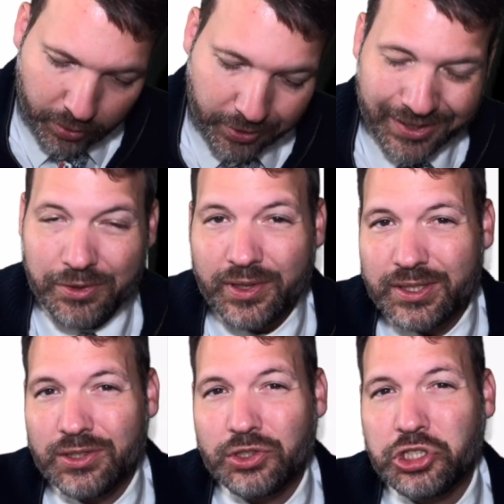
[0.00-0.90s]
Okay, so this
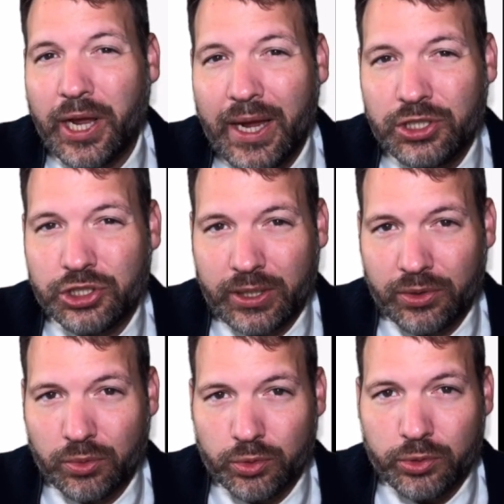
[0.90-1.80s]
is changing
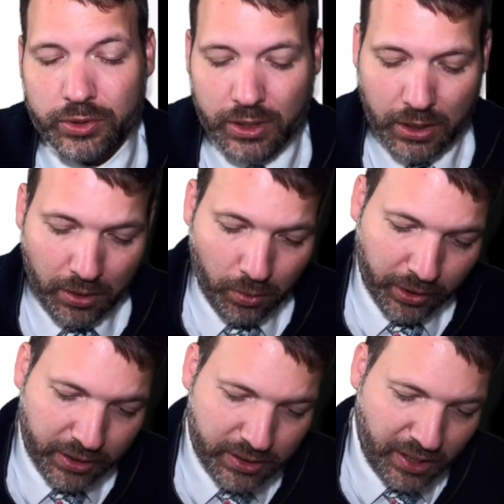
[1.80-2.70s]
the rules we're
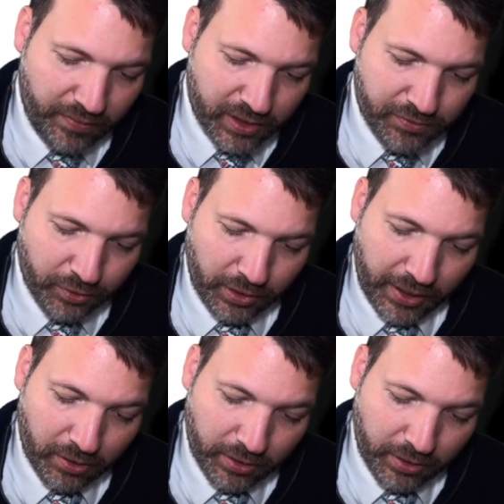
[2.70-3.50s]
going to save this for later.